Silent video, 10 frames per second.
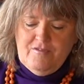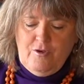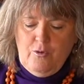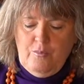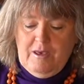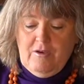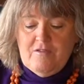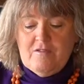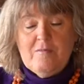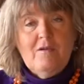So
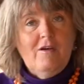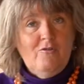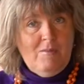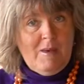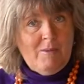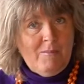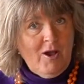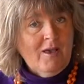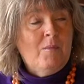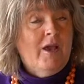because remember
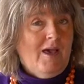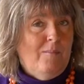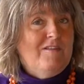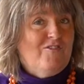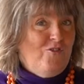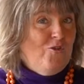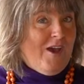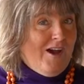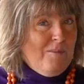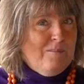my cup is 2
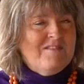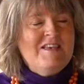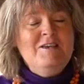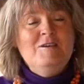cups,